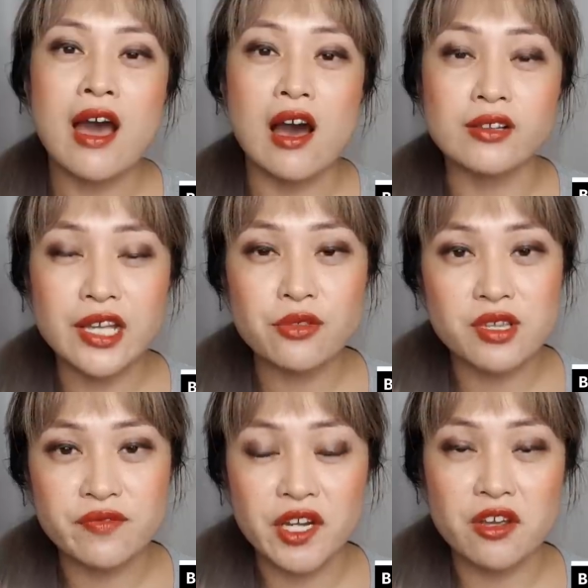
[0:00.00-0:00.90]
I'll link
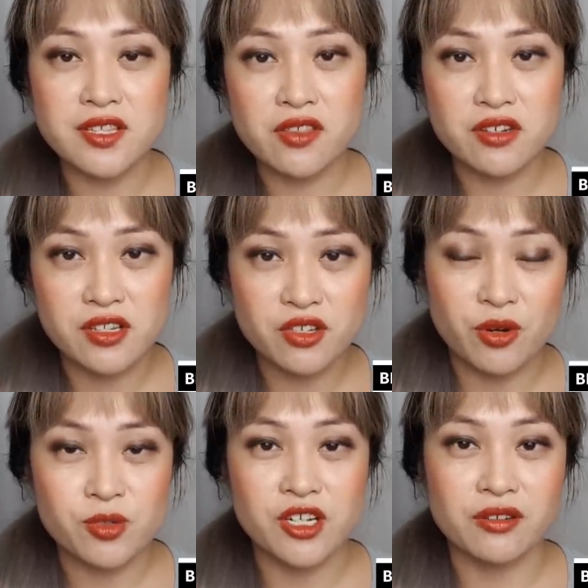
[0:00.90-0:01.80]
those videos in the
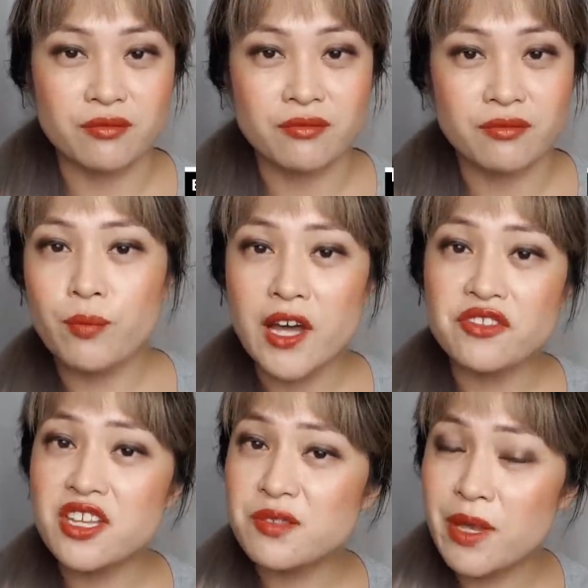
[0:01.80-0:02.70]
description. But
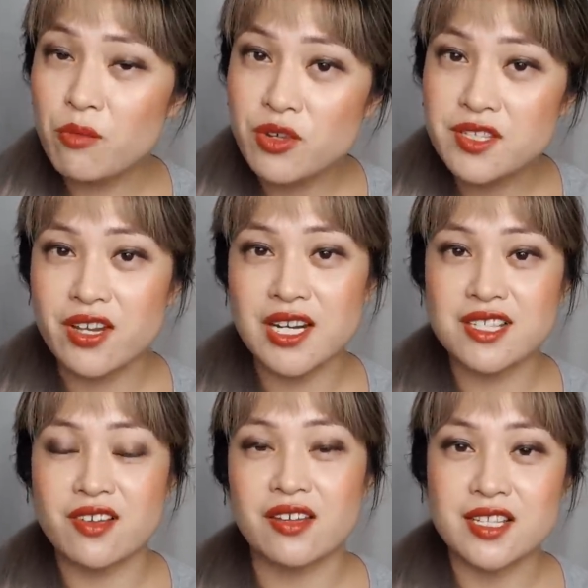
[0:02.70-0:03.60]
there's been more studies
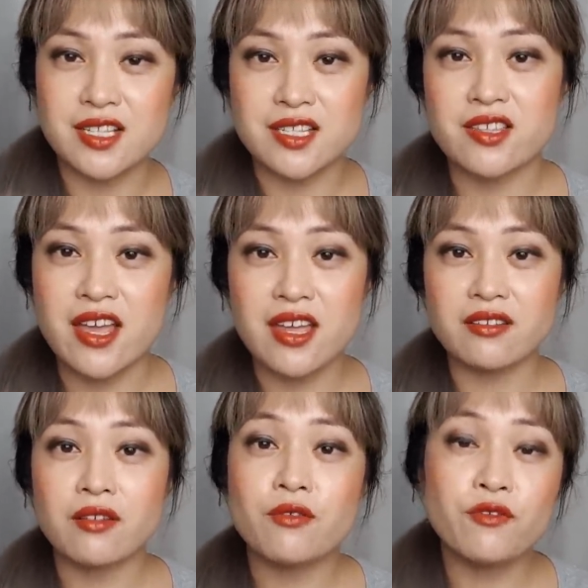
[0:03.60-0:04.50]
done since
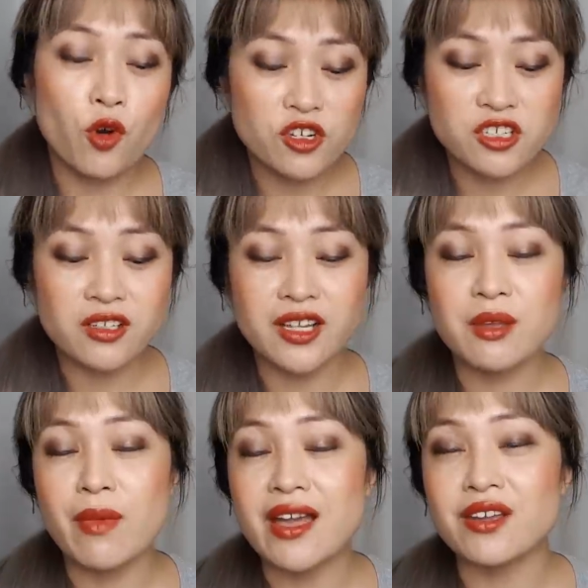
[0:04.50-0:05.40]
then. Fortunately,
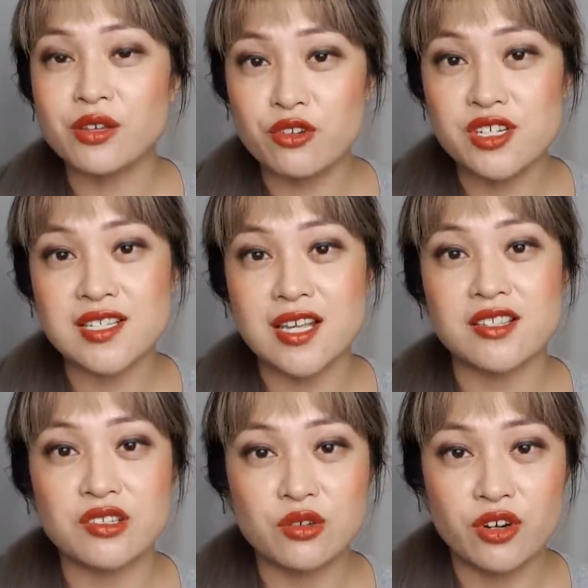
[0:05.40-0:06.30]
my conclusions are
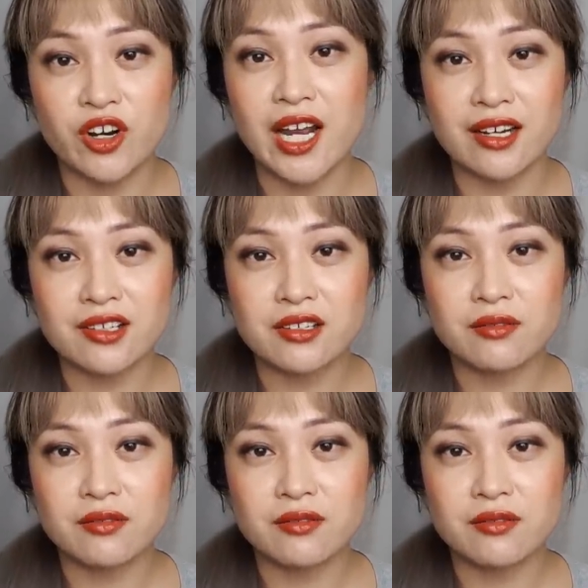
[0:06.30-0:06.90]
still correct.